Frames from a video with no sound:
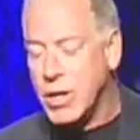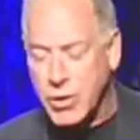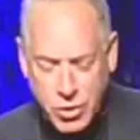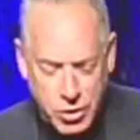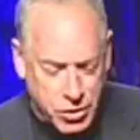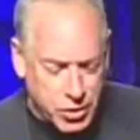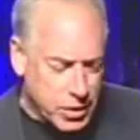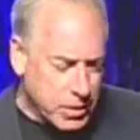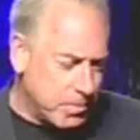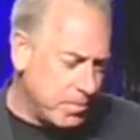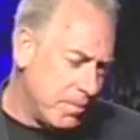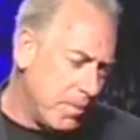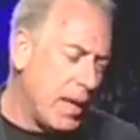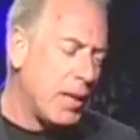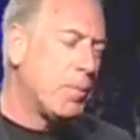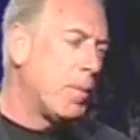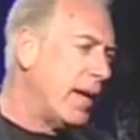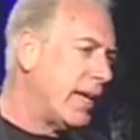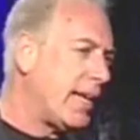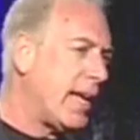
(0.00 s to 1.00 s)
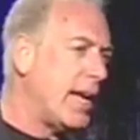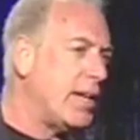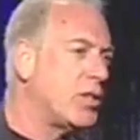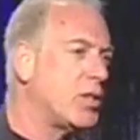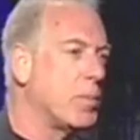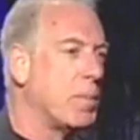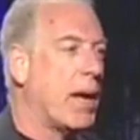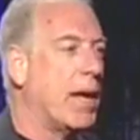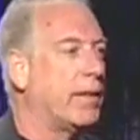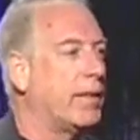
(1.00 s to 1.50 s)
Just to make my
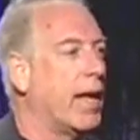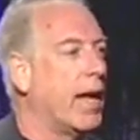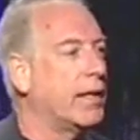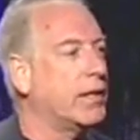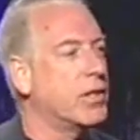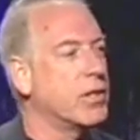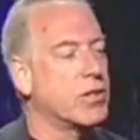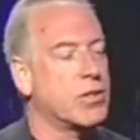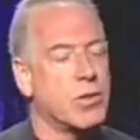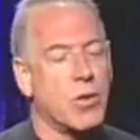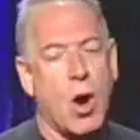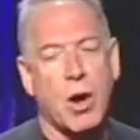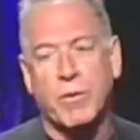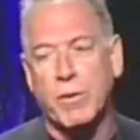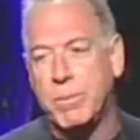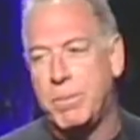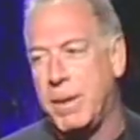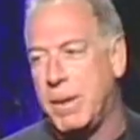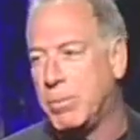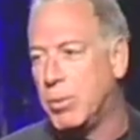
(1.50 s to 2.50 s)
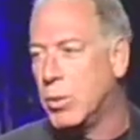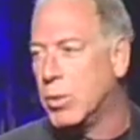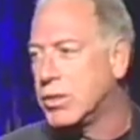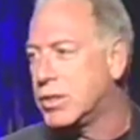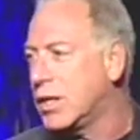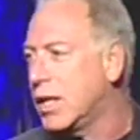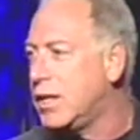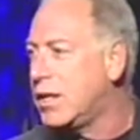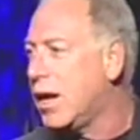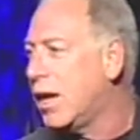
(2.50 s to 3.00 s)
case about that, because often people will
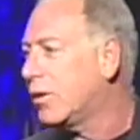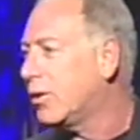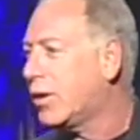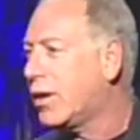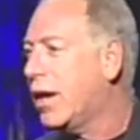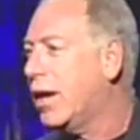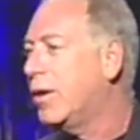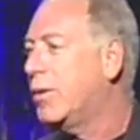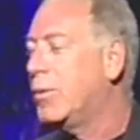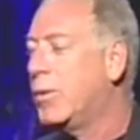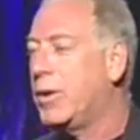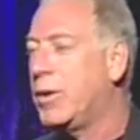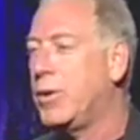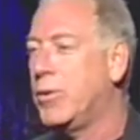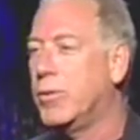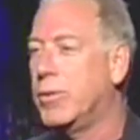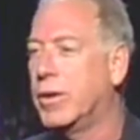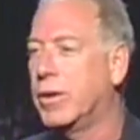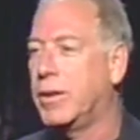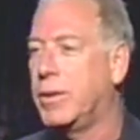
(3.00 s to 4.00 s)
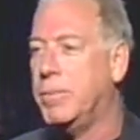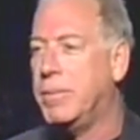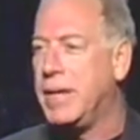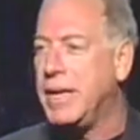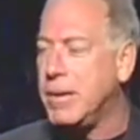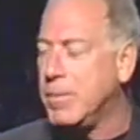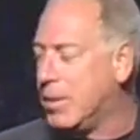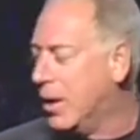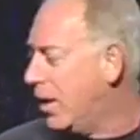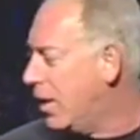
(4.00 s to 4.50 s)
say, Dr. Canton, what do you really
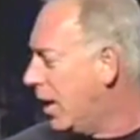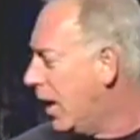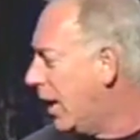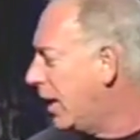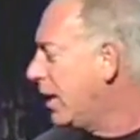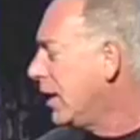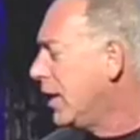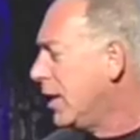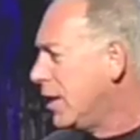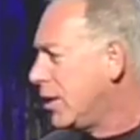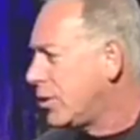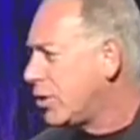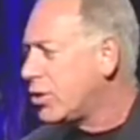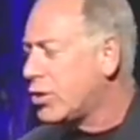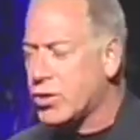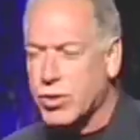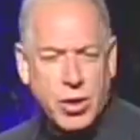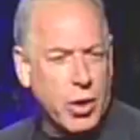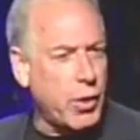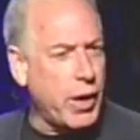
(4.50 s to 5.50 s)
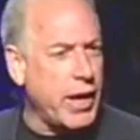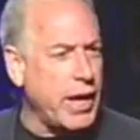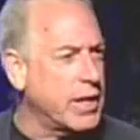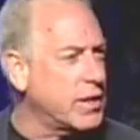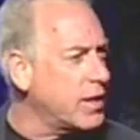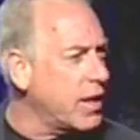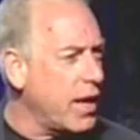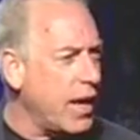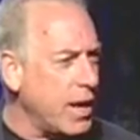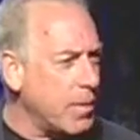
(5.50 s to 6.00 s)
mean by that? Just a show of
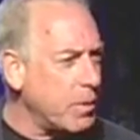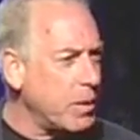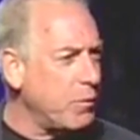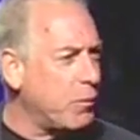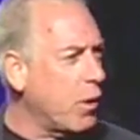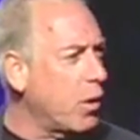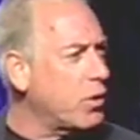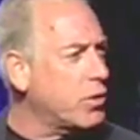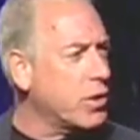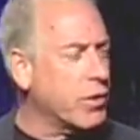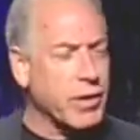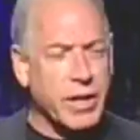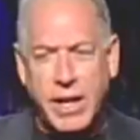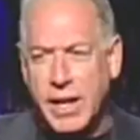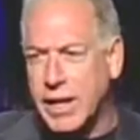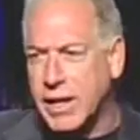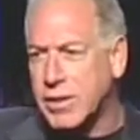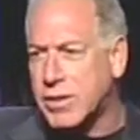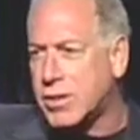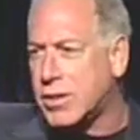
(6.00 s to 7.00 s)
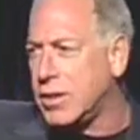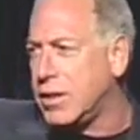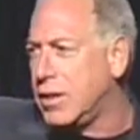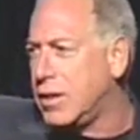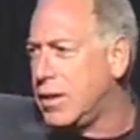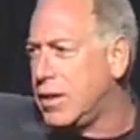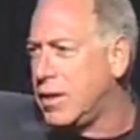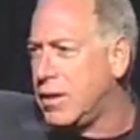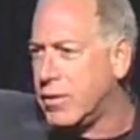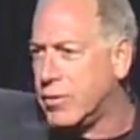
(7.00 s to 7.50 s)
hands. How many folks are enhanced
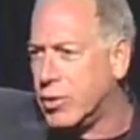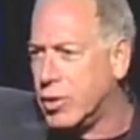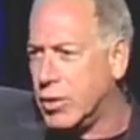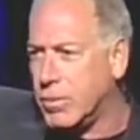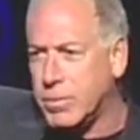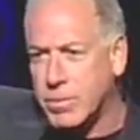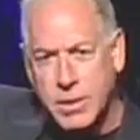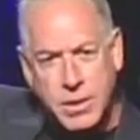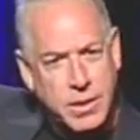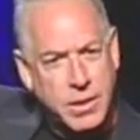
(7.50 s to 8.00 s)
in the room?